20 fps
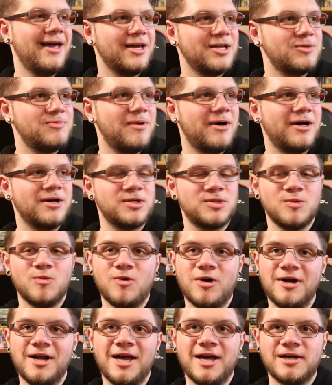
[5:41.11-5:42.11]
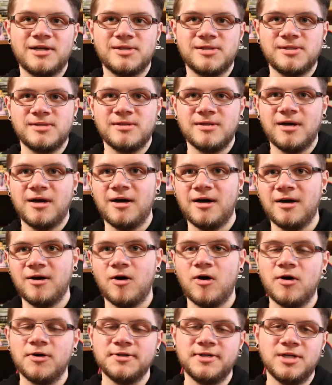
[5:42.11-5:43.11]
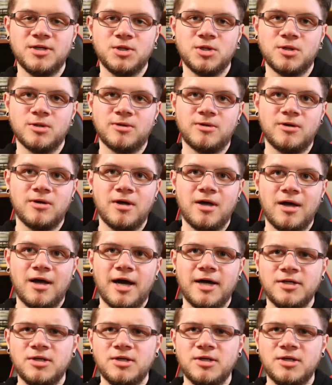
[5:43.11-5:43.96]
Xbox One X all digital,